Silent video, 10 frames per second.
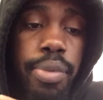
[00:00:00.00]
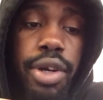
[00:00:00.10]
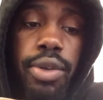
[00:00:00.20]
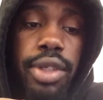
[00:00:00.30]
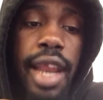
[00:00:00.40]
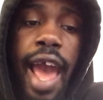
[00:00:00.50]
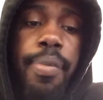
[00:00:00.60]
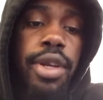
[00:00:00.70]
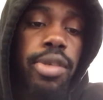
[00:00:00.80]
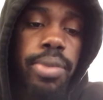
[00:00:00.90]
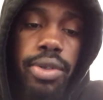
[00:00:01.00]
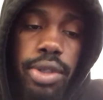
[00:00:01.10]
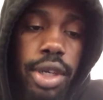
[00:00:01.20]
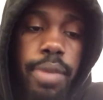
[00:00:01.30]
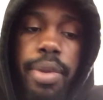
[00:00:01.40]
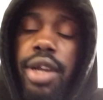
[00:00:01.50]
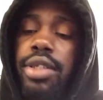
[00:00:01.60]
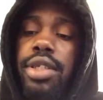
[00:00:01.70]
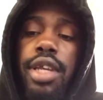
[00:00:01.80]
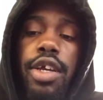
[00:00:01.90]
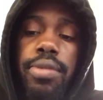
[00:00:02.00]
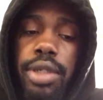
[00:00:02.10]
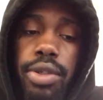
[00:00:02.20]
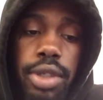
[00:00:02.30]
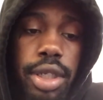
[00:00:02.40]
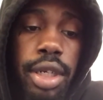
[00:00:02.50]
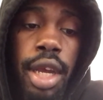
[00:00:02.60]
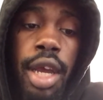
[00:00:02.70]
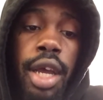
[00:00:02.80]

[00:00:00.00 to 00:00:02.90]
producing happiness, producing good parenting skills, producing